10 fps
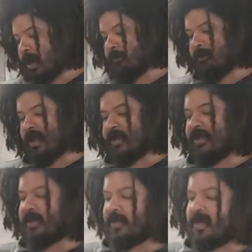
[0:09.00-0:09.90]
I'm
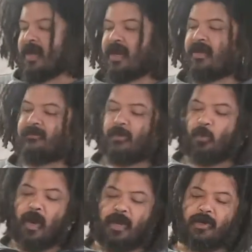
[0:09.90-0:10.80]
lucky and I have a
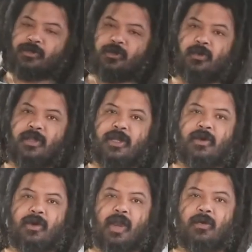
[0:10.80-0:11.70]
wire tool here.